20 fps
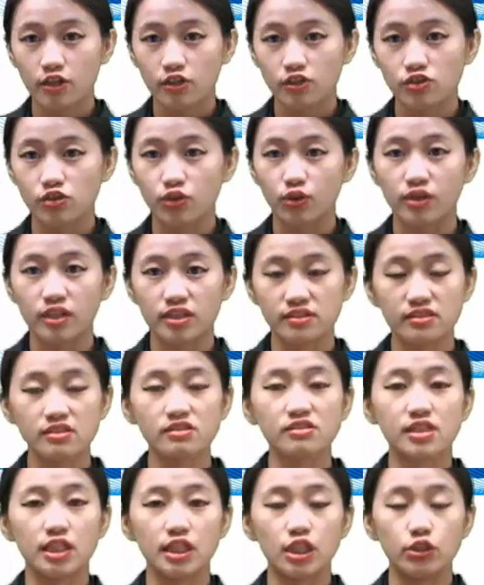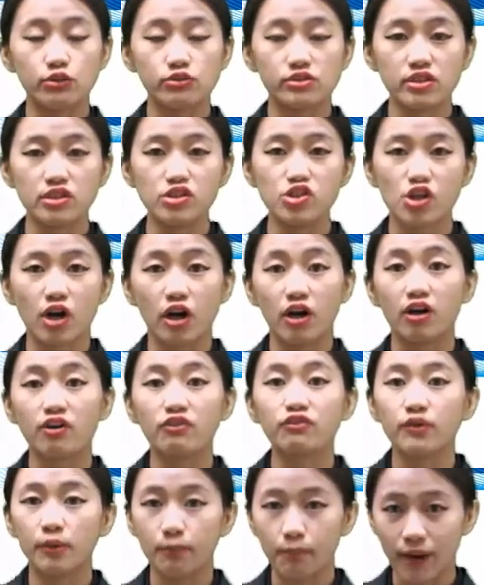So this is the usage
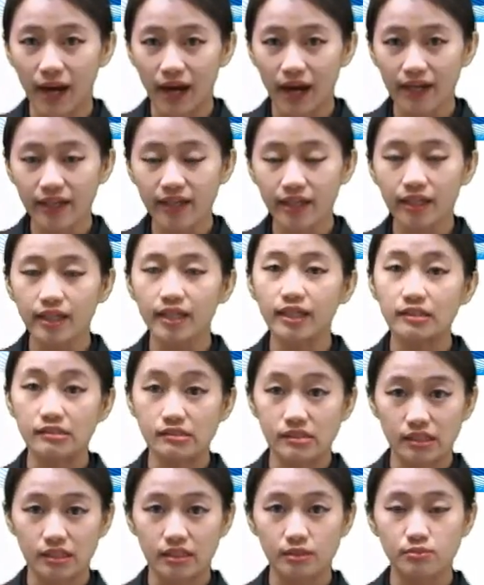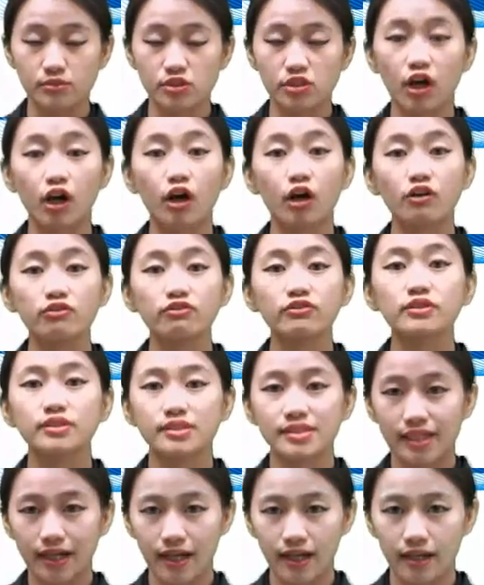of by in terms of
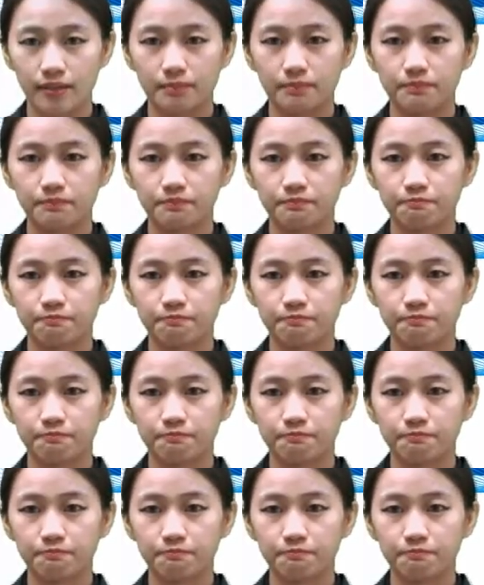time.